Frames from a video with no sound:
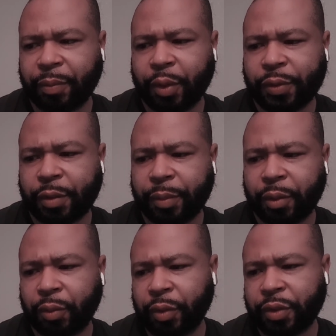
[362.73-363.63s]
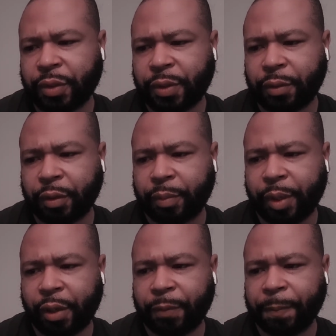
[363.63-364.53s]
most of the middle ones just talking
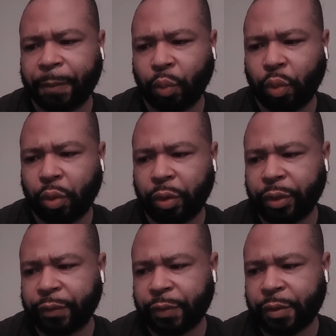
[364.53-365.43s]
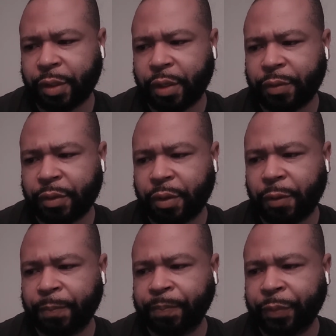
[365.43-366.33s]
about war and different stuff.
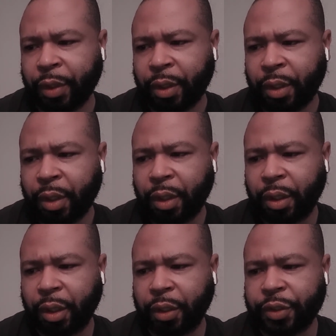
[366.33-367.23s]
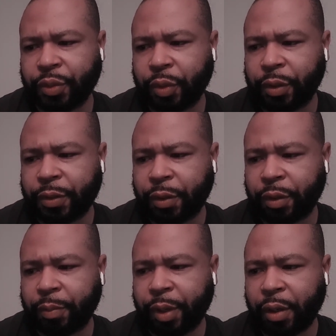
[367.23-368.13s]
So uh, I uh, just want to
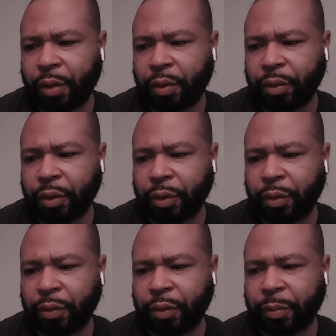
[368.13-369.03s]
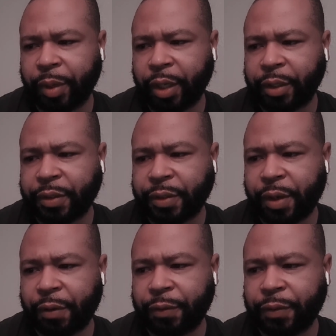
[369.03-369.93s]
talk about, you know, the man
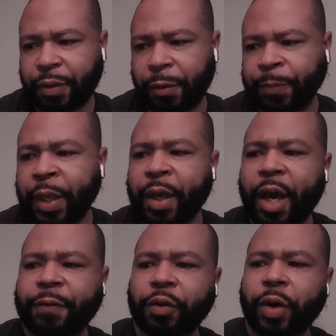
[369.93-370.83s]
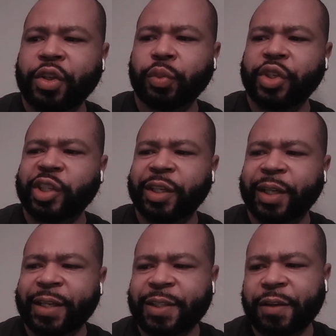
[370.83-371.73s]
itself. So after graduation in
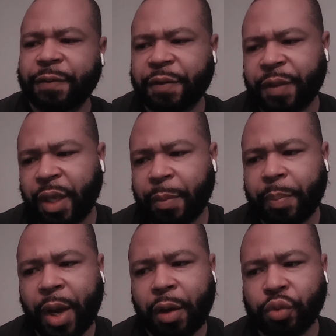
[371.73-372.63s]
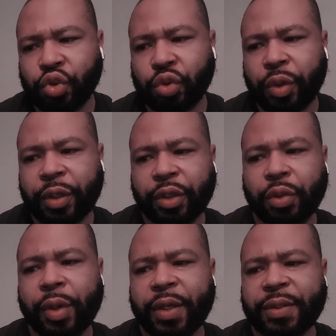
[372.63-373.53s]
1958, Powers joined the
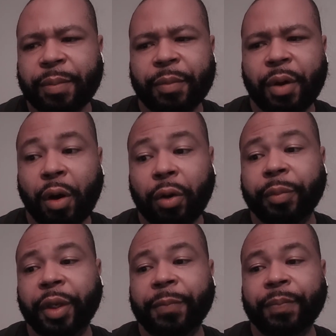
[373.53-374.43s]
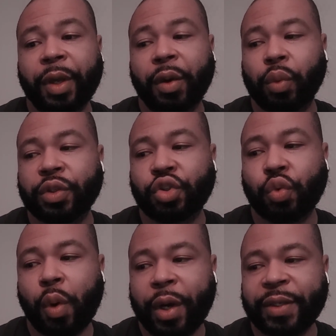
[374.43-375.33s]
U.S. Army and was
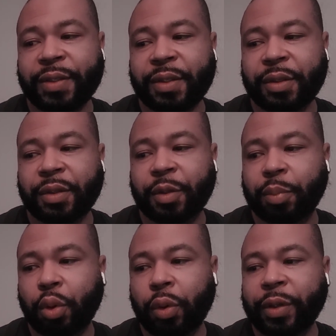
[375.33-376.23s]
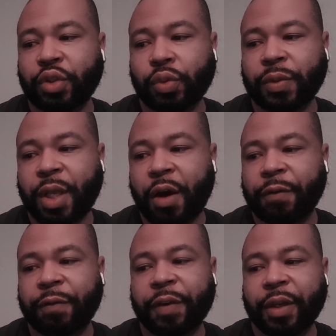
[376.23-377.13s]
twice deployed to
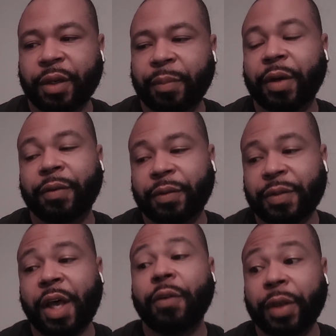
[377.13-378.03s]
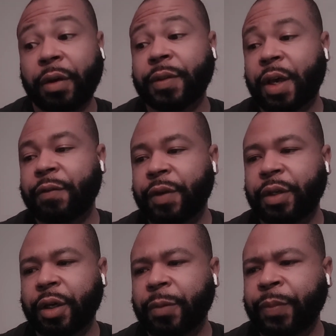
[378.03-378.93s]
South Vietnam. Uh, South, yeah, South
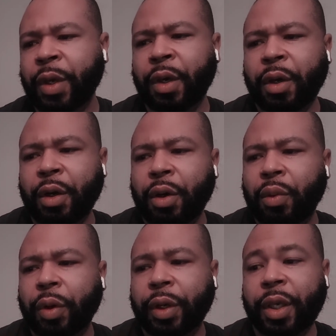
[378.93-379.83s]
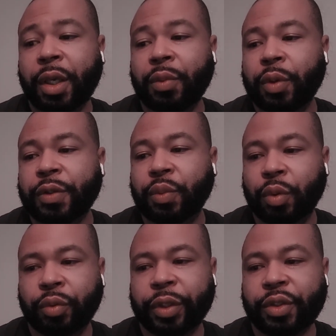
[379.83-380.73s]
Vietnam, where he was
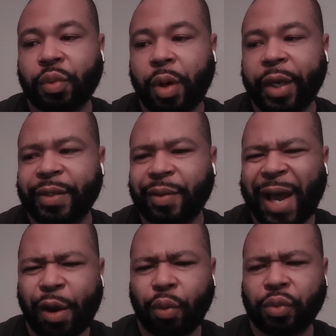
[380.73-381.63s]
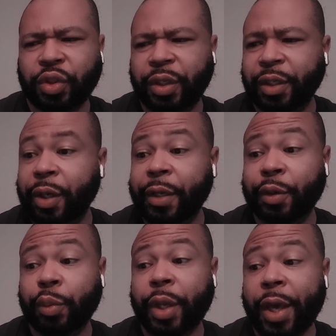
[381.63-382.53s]
wounded twice. Ouch! Did not
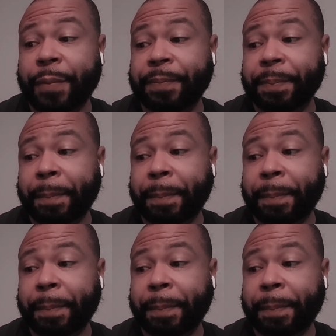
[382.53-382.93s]
know that.